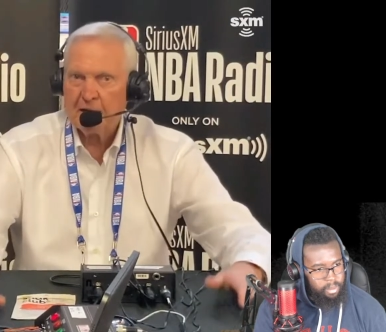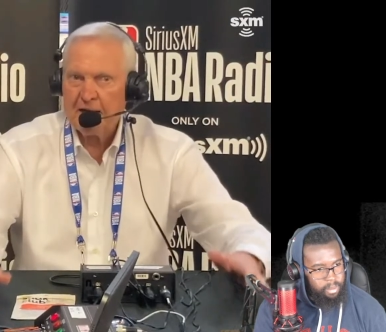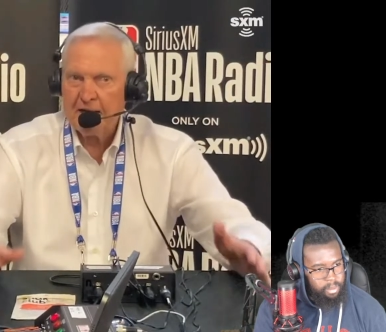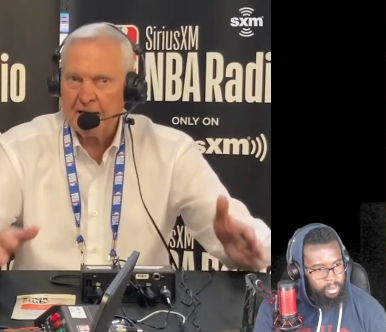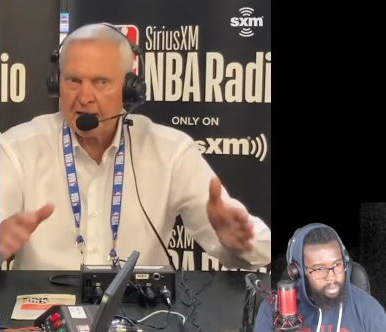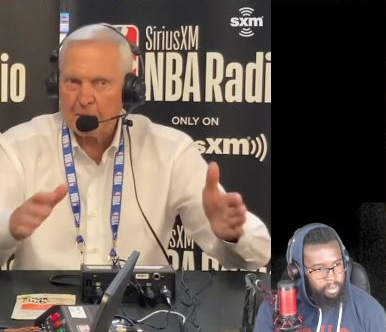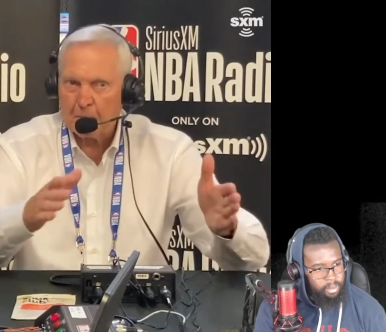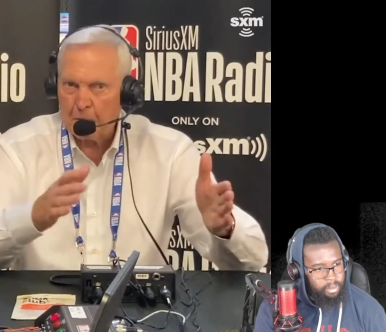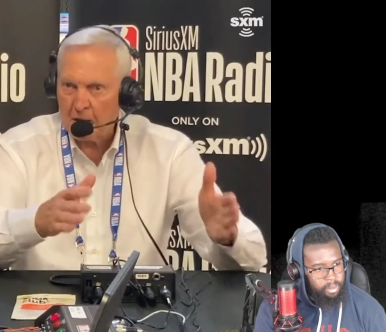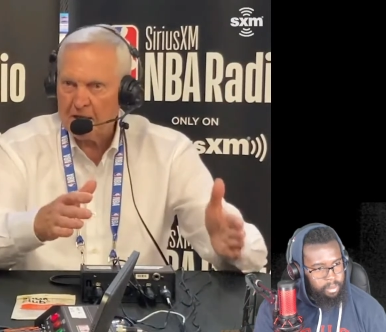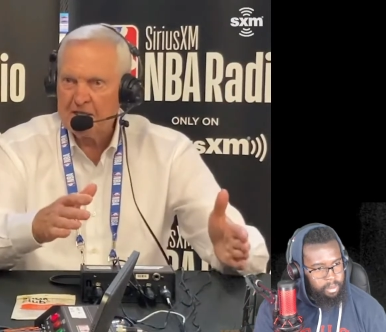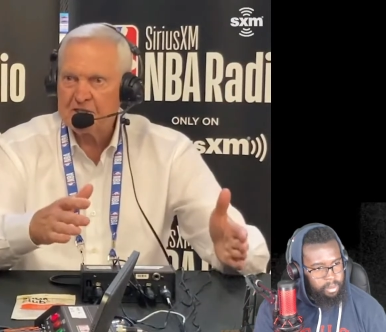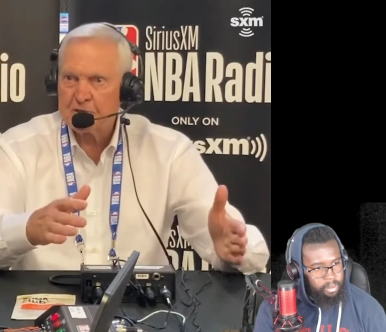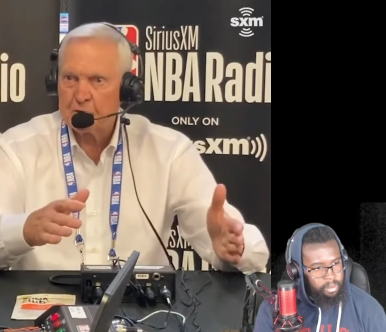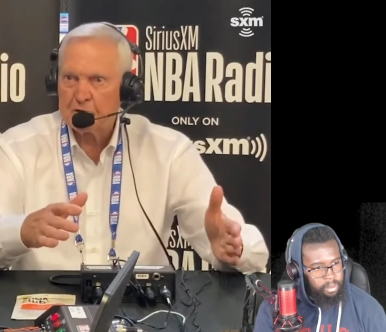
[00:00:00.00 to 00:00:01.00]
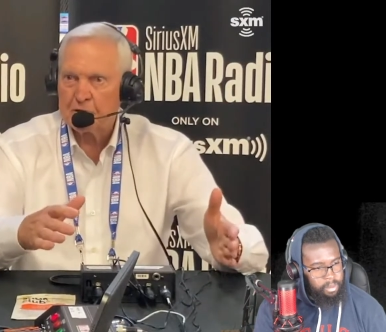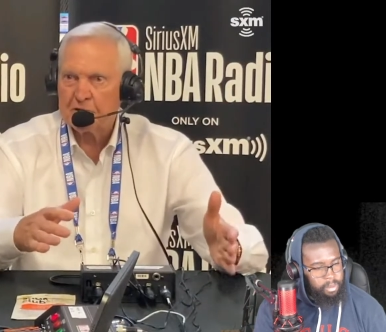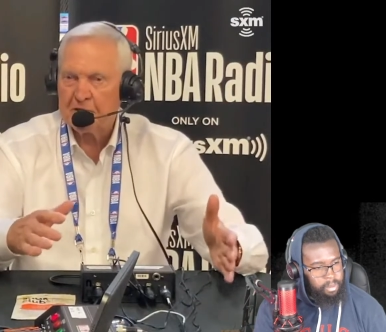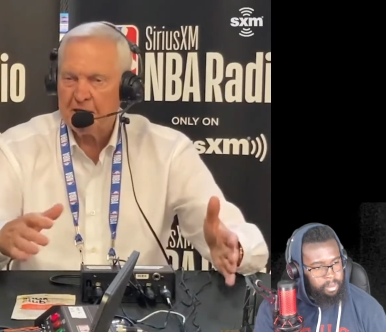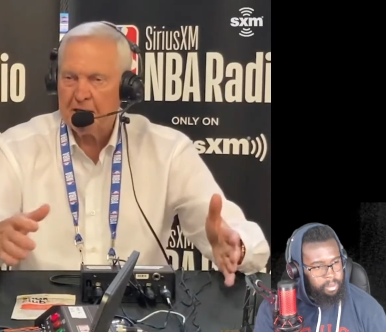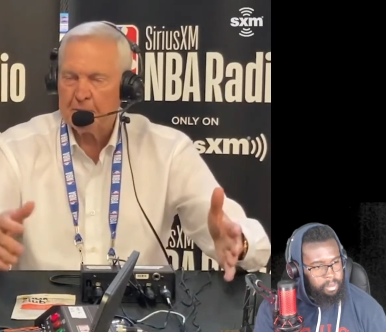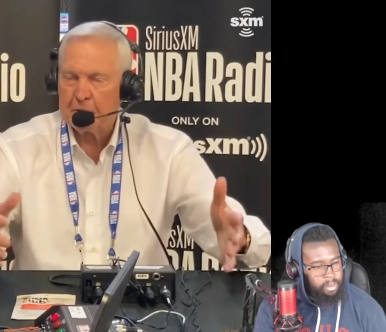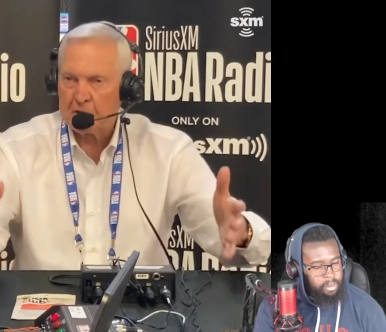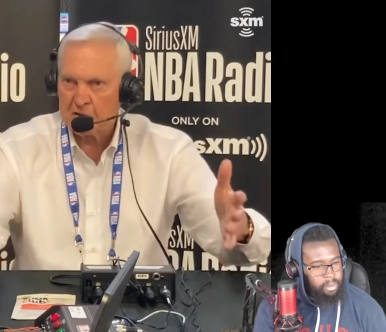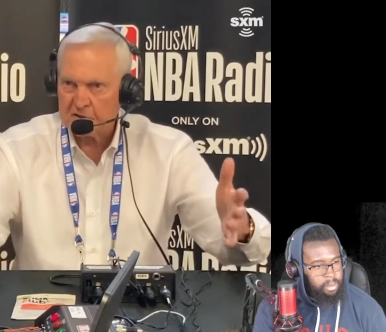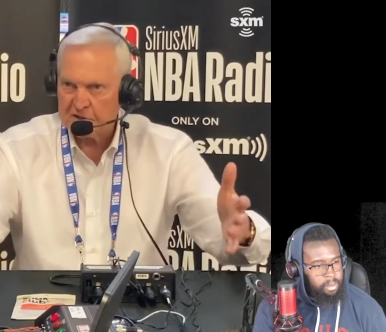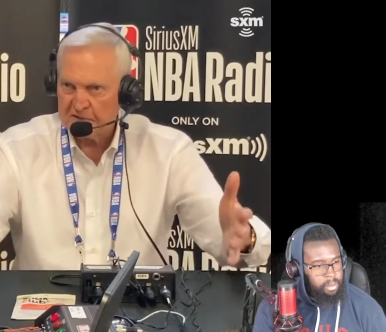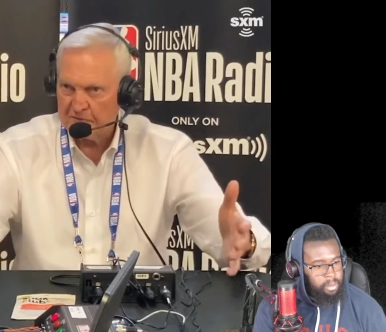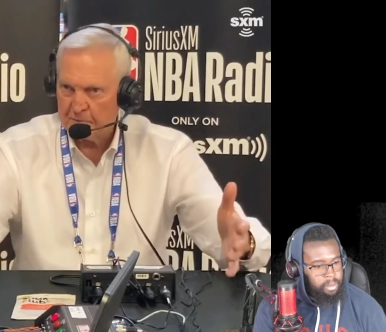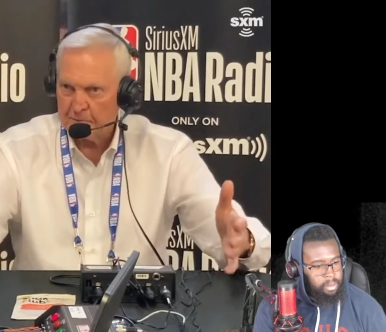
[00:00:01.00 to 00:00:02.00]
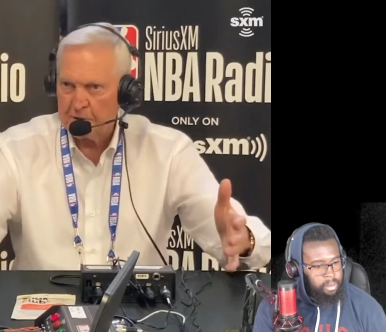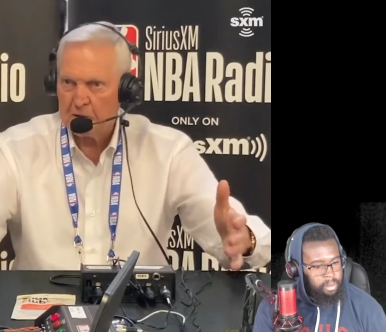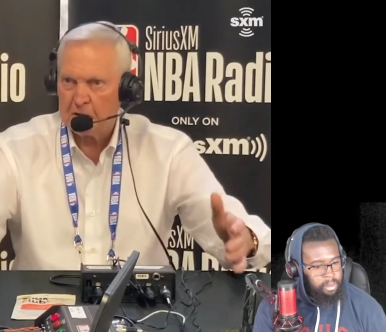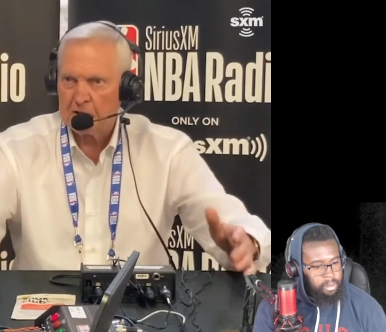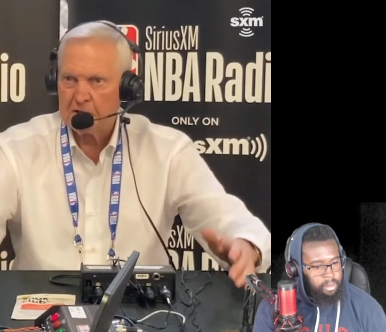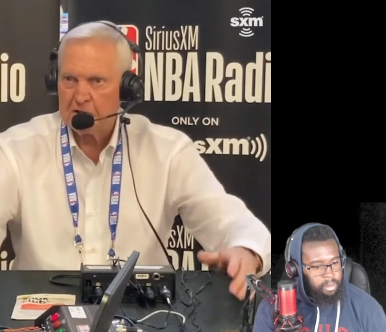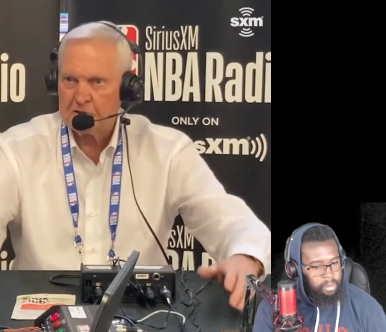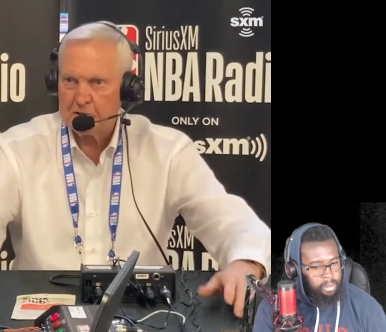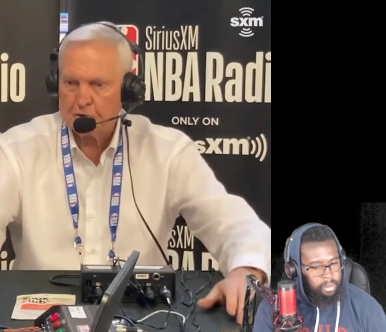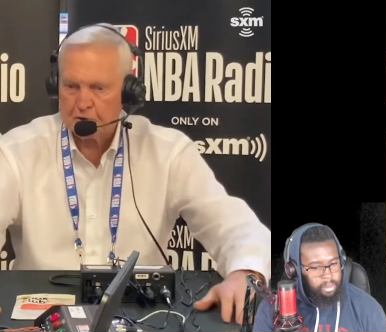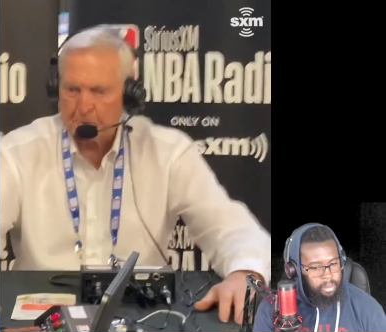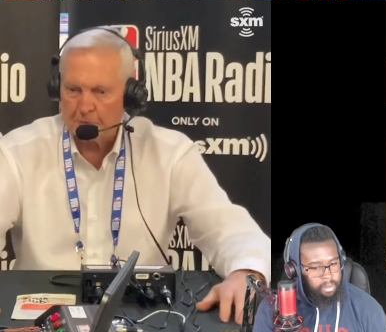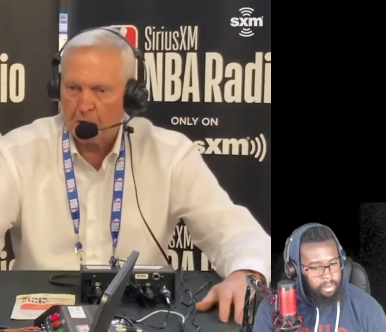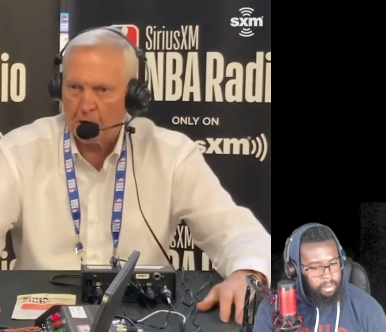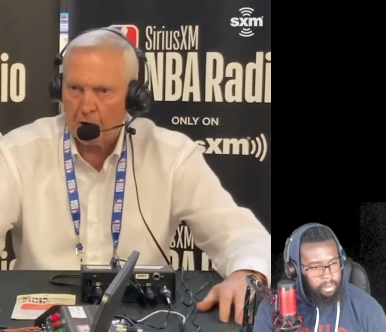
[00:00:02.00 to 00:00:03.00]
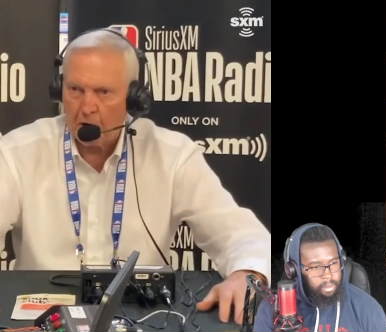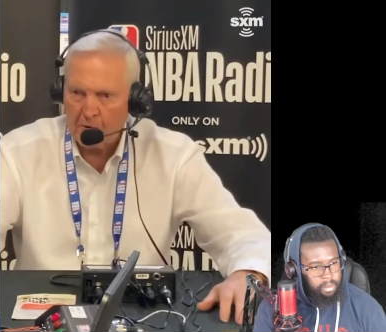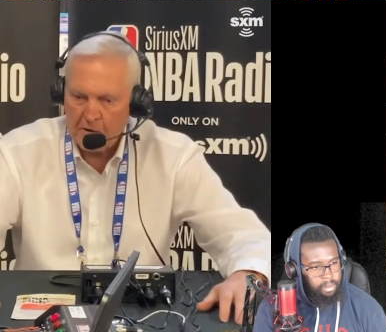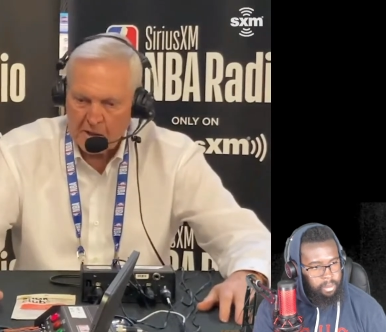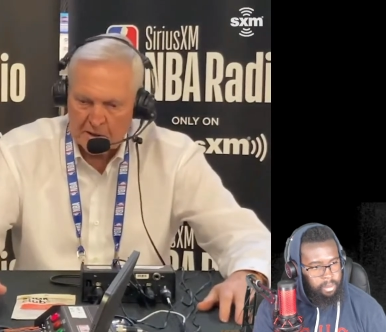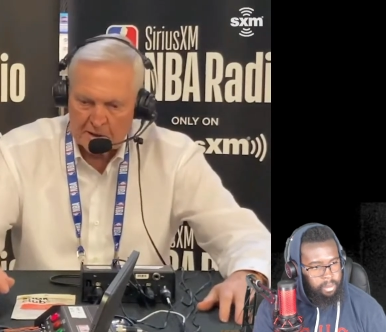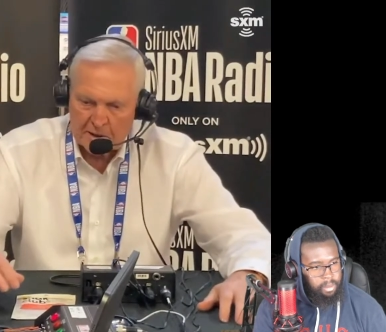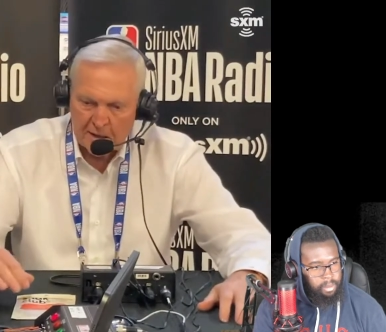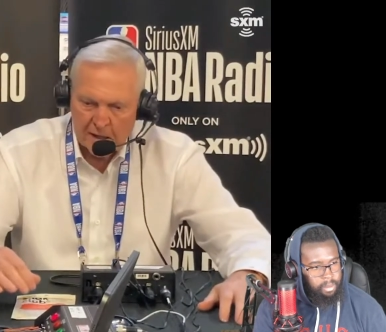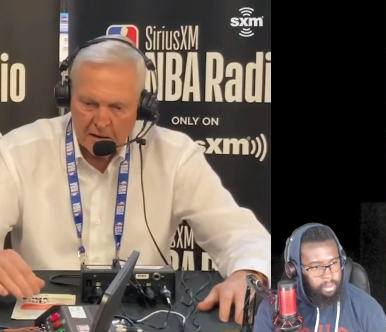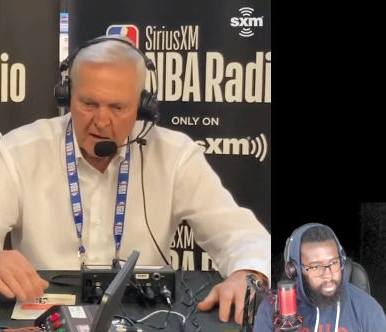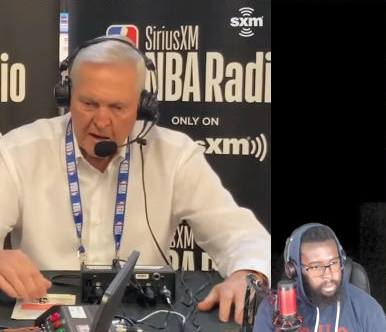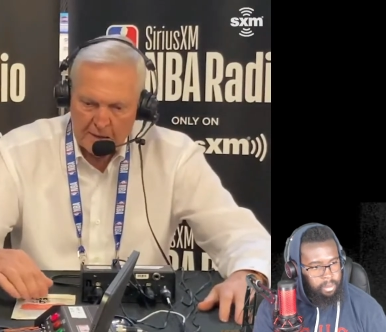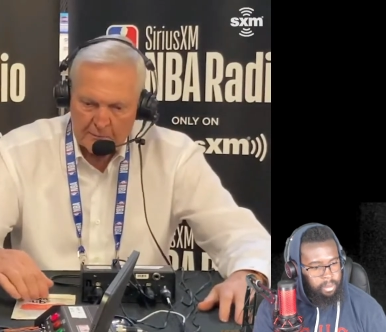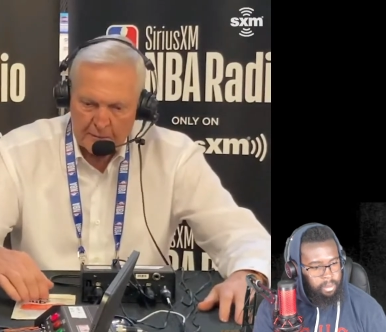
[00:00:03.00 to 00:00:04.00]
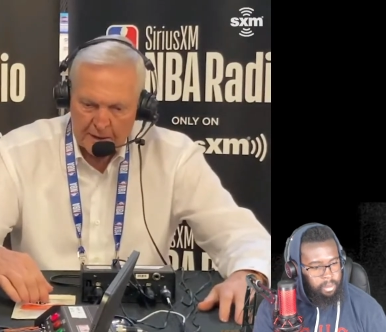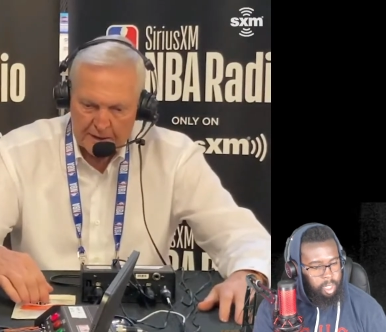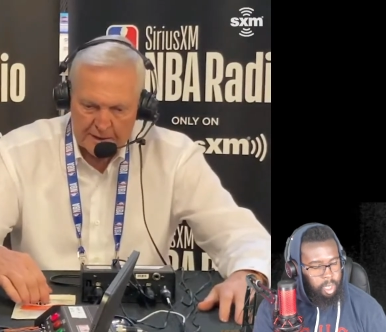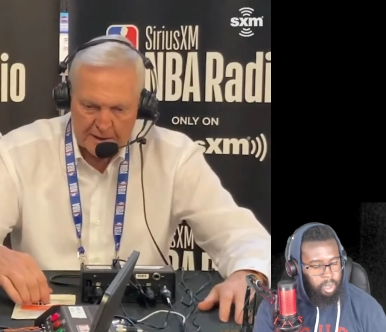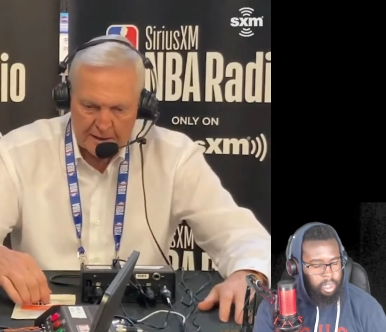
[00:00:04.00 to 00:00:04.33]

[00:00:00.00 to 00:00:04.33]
Speaker 1: But he had a place on a team because of his ability to shoot the ball. Okay.